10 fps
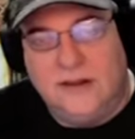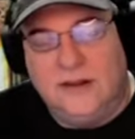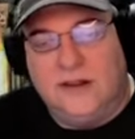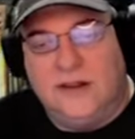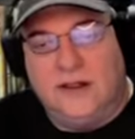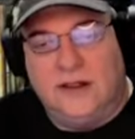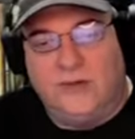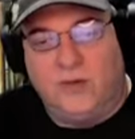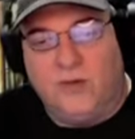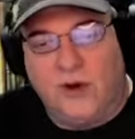uh,
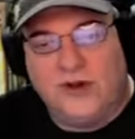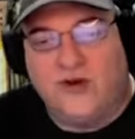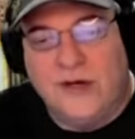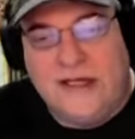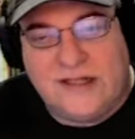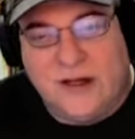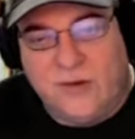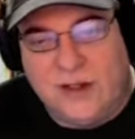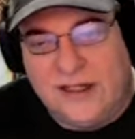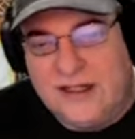most recent
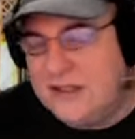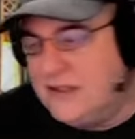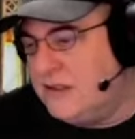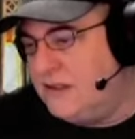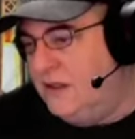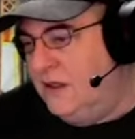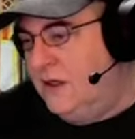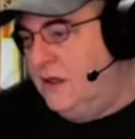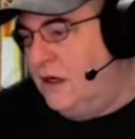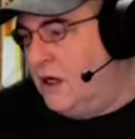releases
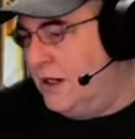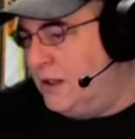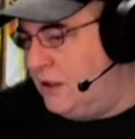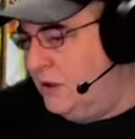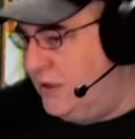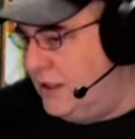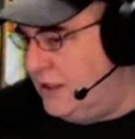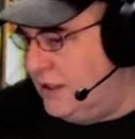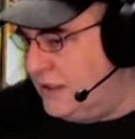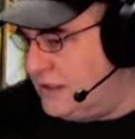are included
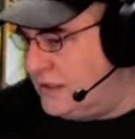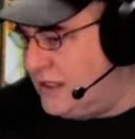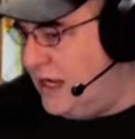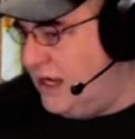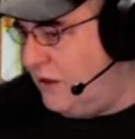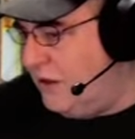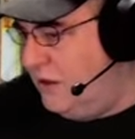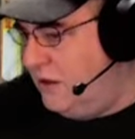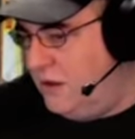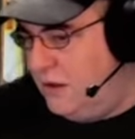in the sale.
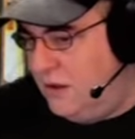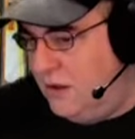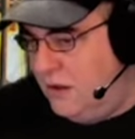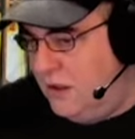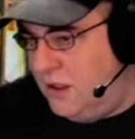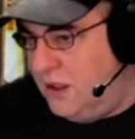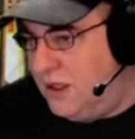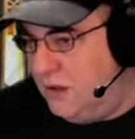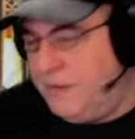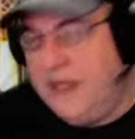And
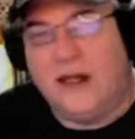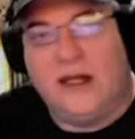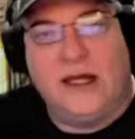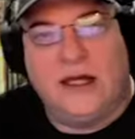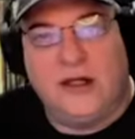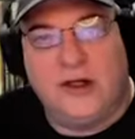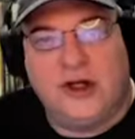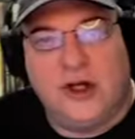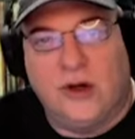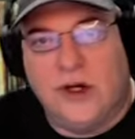there'll be a link in the
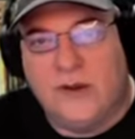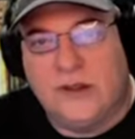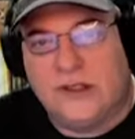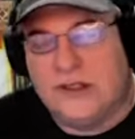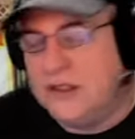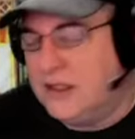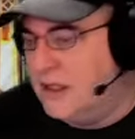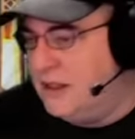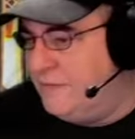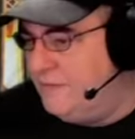show notes,
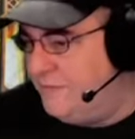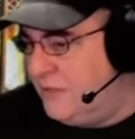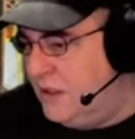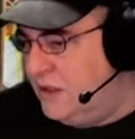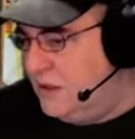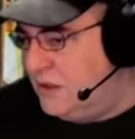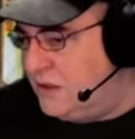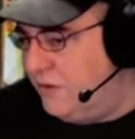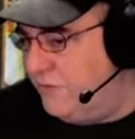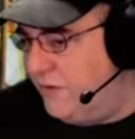uh,
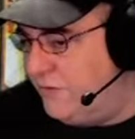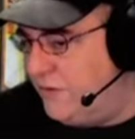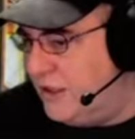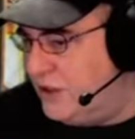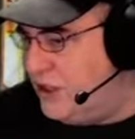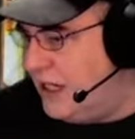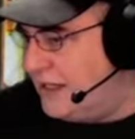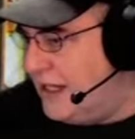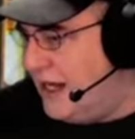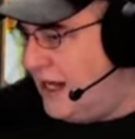so feel free to check
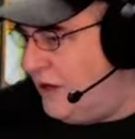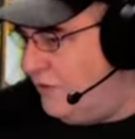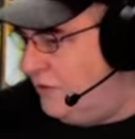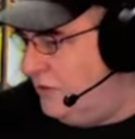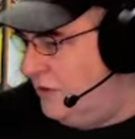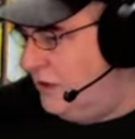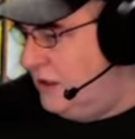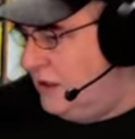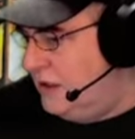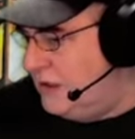that out
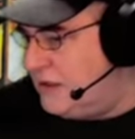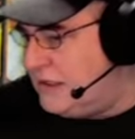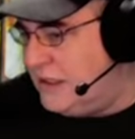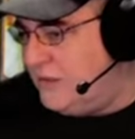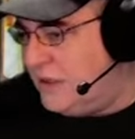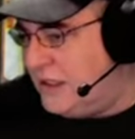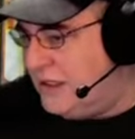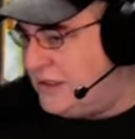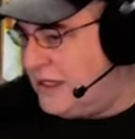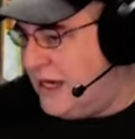and see what he's got.